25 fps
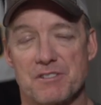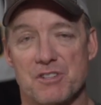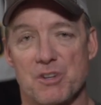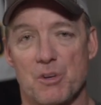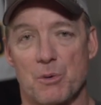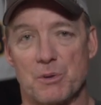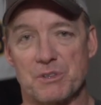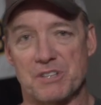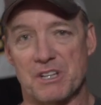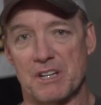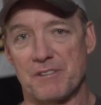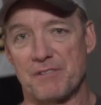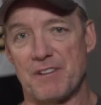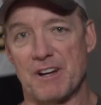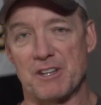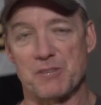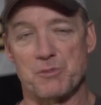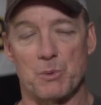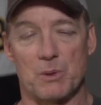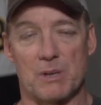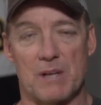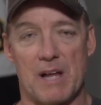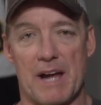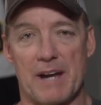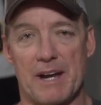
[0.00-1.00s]
So, a defense
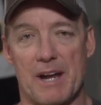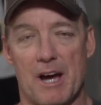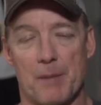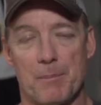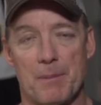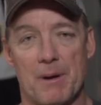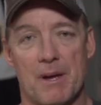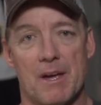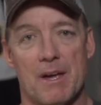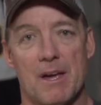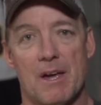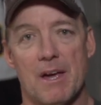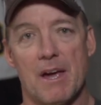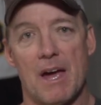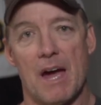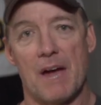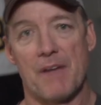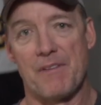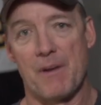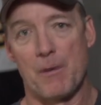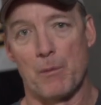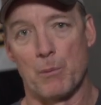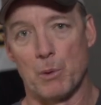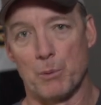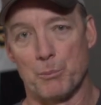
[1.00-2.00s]
will line up
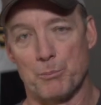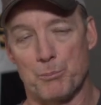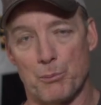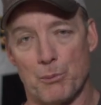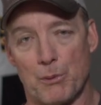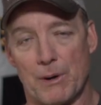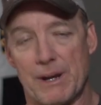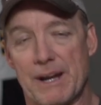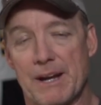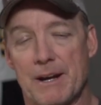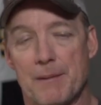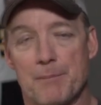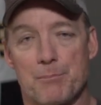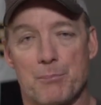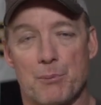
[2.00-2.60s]
and they will bring